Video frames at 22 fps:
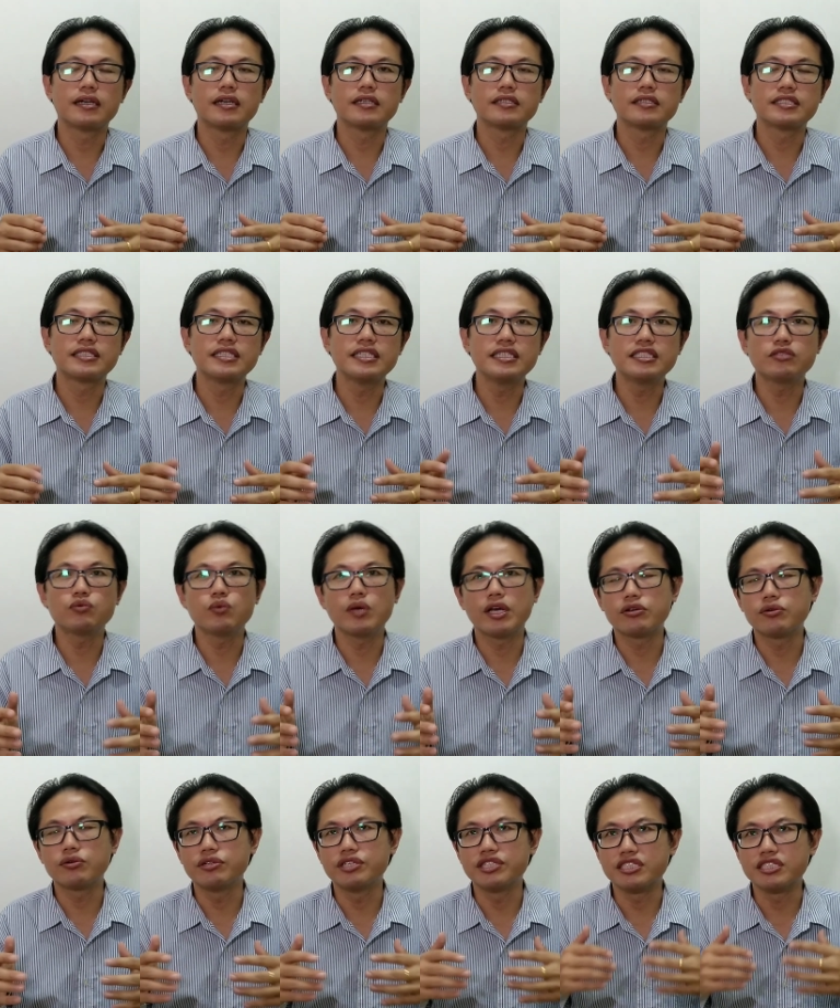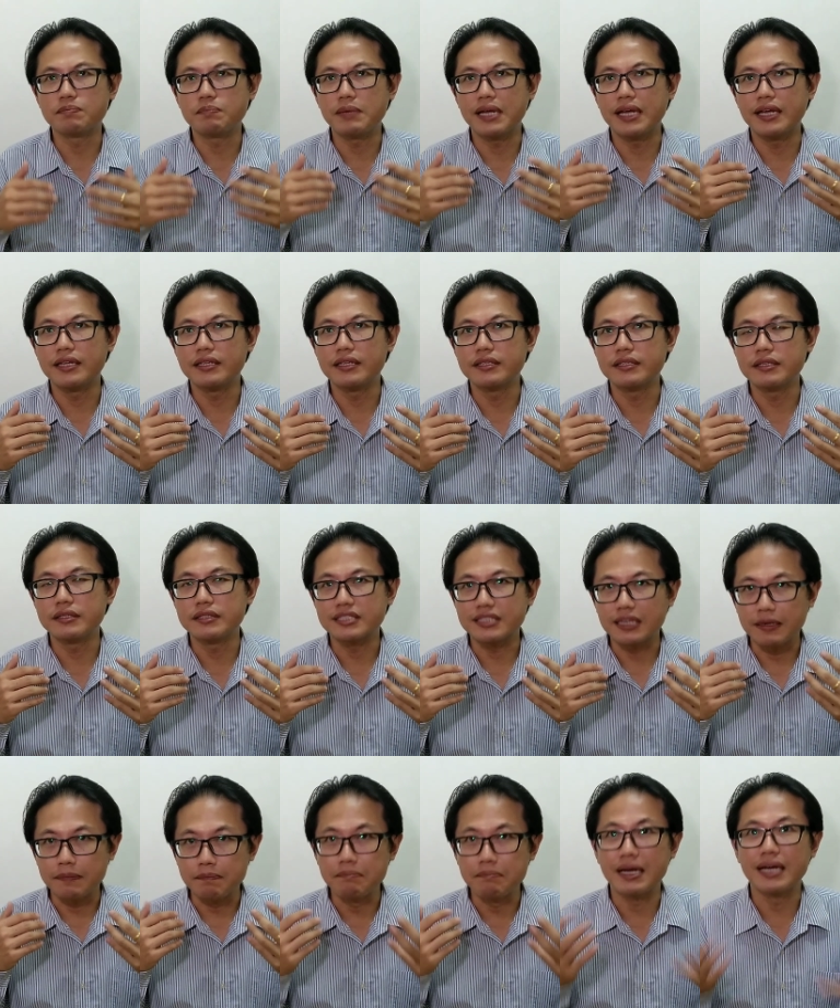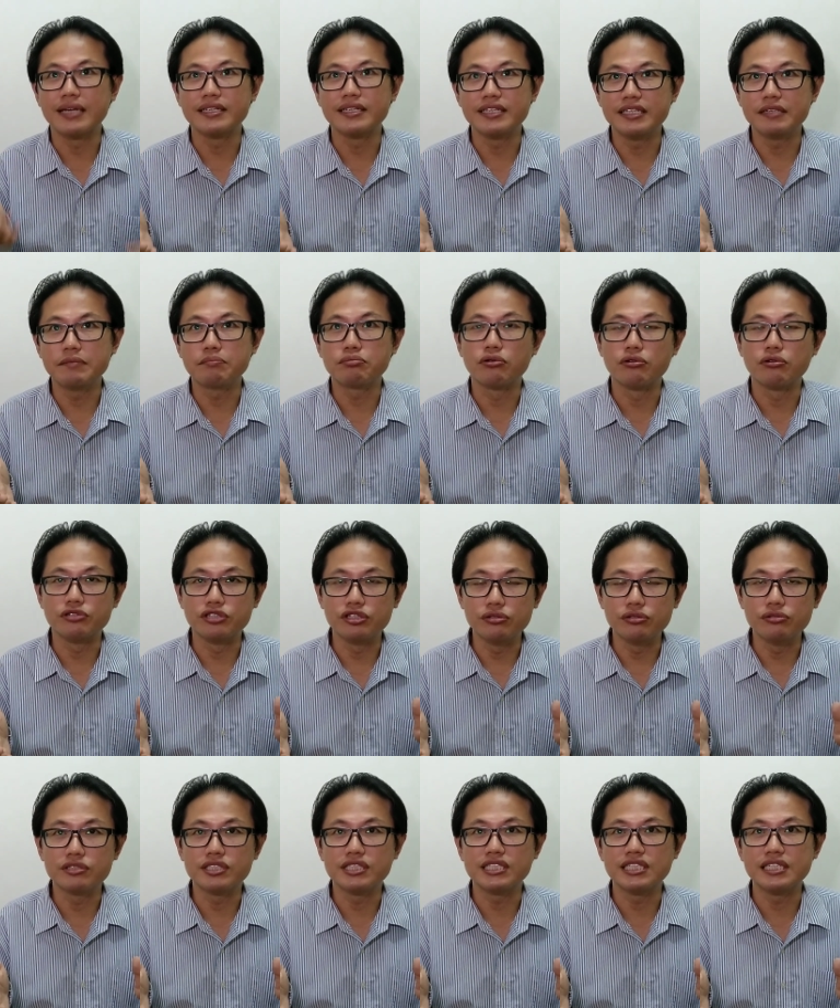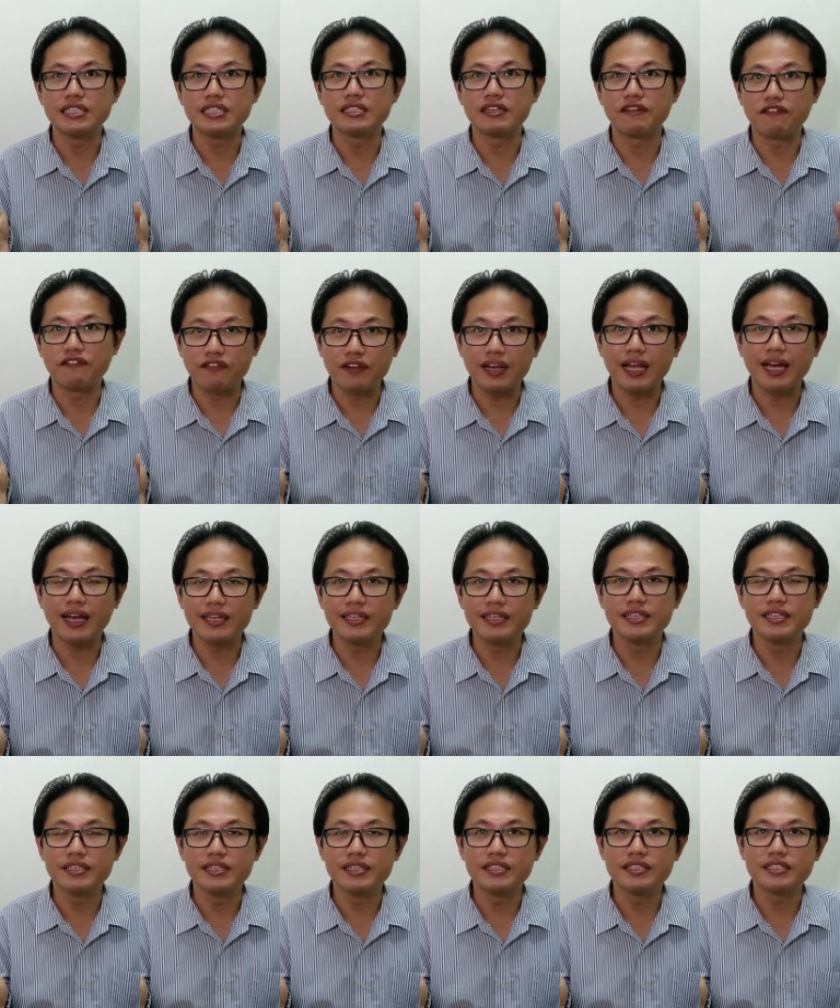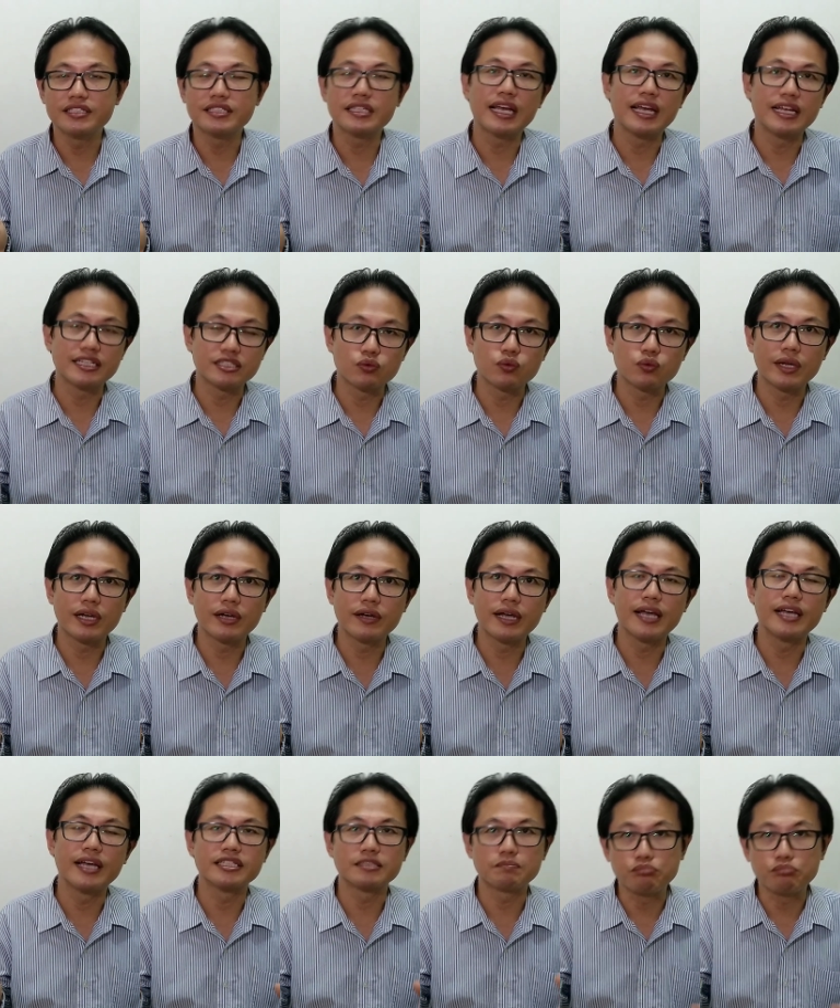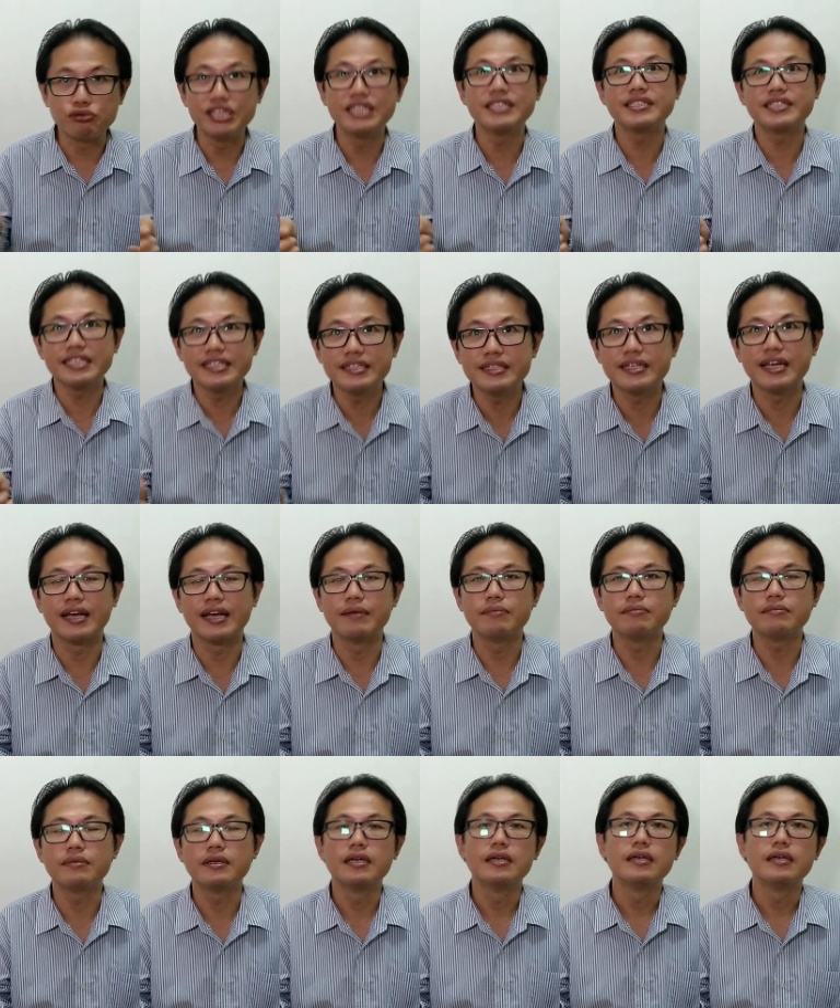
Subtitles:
since we are going to spend some money producing the flyers as well as printing them,